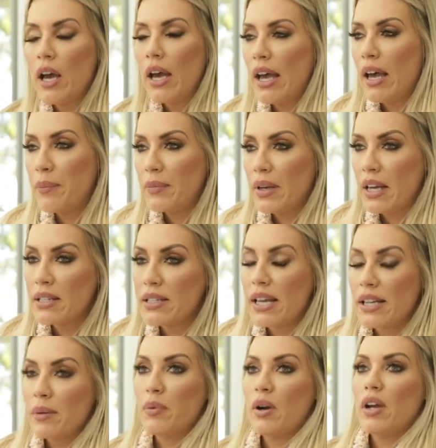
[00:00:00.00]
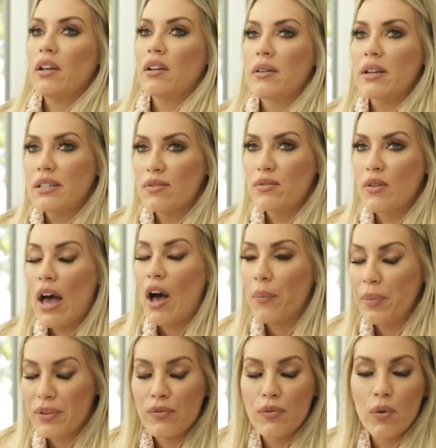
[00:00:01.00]
um, and take a break because
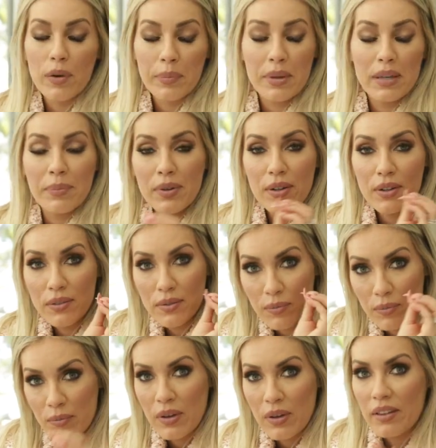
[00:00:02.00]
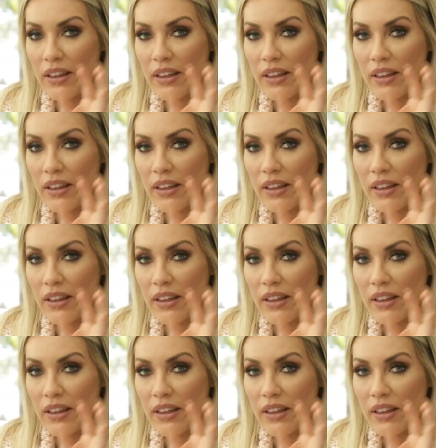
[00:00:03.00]
helping four people,